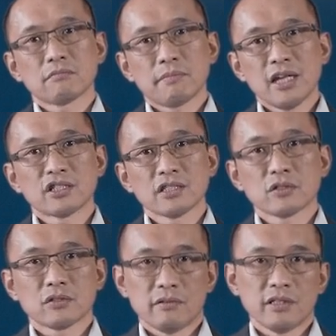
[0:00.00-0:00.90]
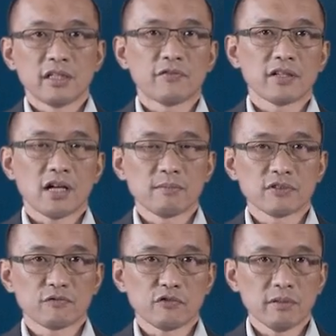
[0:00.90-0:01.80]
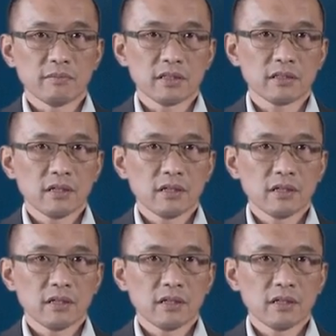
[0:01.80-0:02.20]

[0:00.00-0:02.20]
patients in the different arms of treatment.